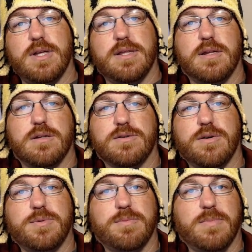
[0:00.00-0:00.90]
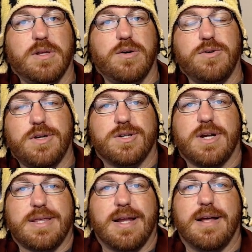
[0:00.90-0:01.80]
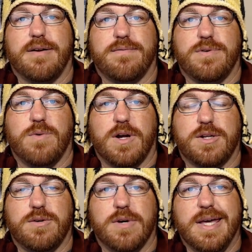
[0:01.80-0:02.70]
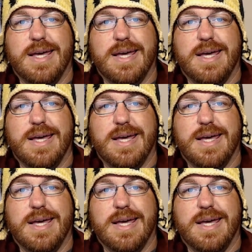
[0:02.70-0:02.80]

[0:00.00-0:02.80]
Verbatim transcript: in the description below. You can check that out if you want to.